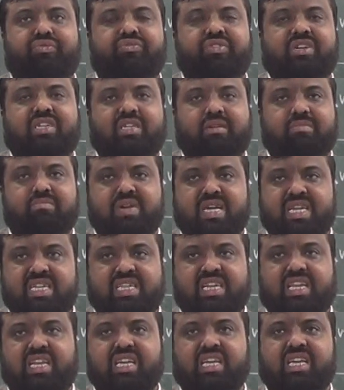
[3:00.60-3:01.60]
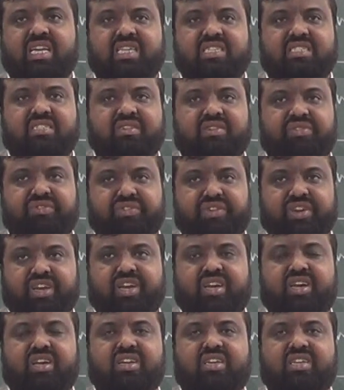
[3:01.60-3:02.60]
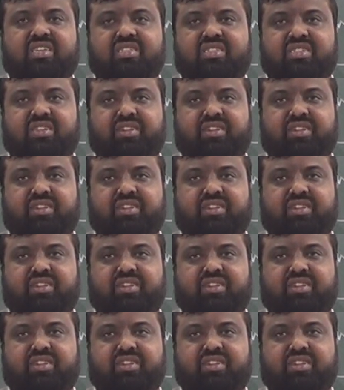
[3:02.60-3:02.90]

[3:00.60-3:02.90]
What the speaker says: fundamentally a sphere is